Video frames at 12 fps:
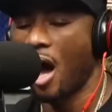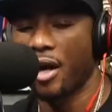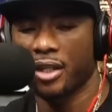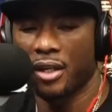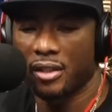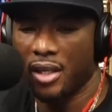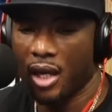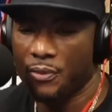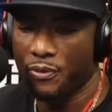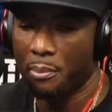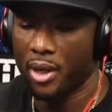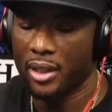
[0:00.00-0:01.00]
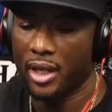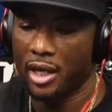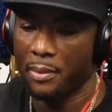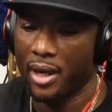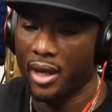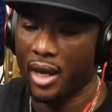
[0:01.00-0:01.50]
donkey of the day for Monday,
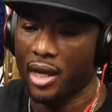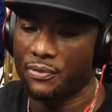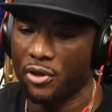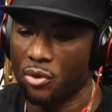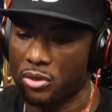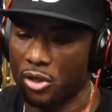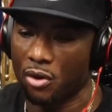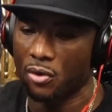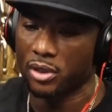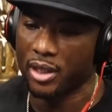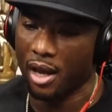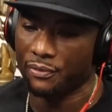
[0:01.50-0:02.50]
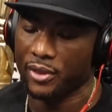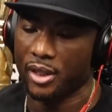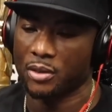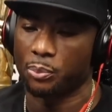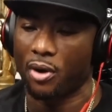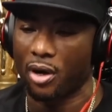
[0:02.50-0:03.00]
May 8th goes to Oakland
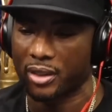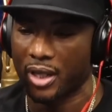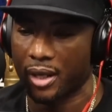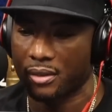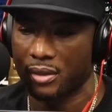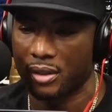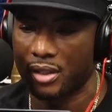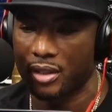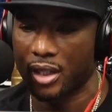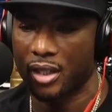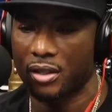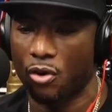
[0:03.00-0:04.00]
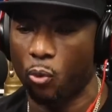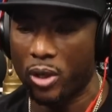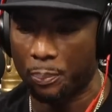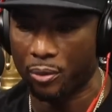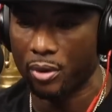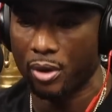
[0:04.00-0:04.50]
Athletics broadcaster Glenn
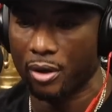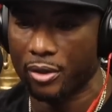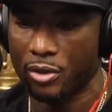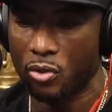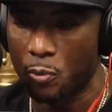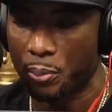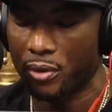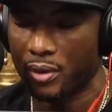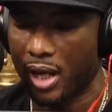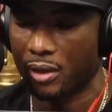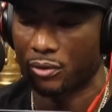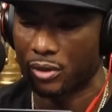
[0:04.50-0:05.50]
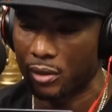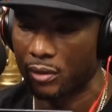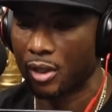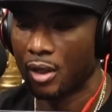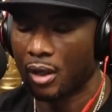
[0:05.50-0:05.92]
Kuiper or Cooper, I don't know.